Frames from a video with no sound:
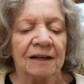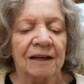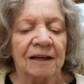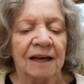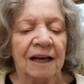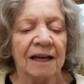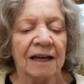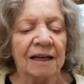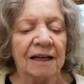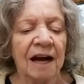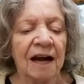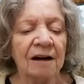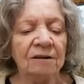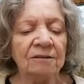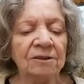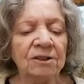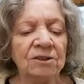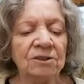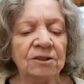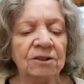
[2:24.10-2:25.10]

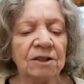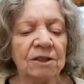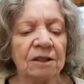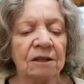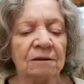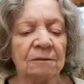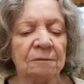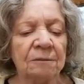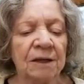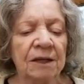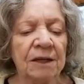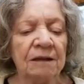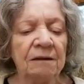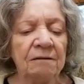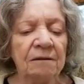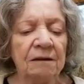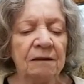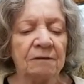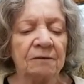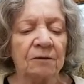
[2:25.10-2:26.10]
encounters a pair
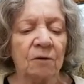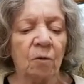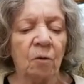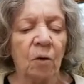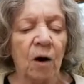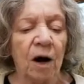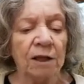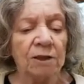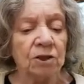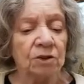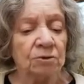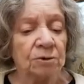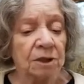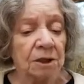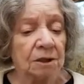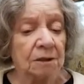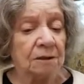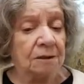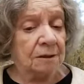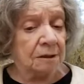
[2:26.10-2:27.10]
of
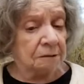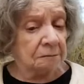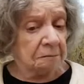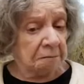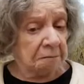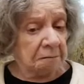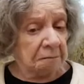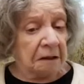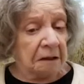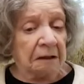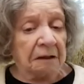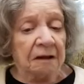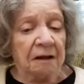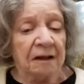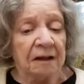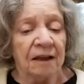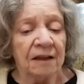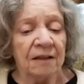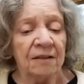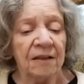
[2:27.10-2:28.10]
quandaries
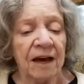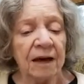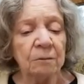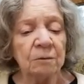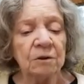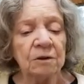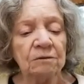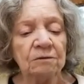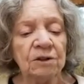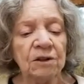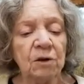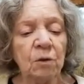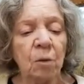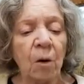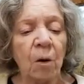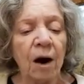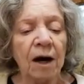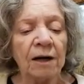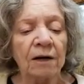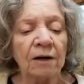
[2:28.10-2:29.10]
that will
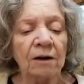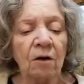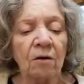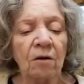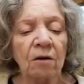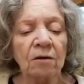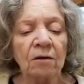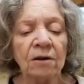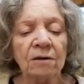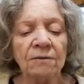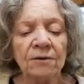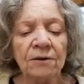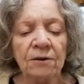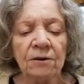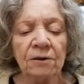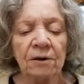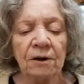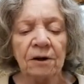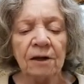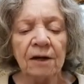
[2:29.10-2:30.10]
require all of
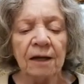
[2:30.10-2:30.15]
her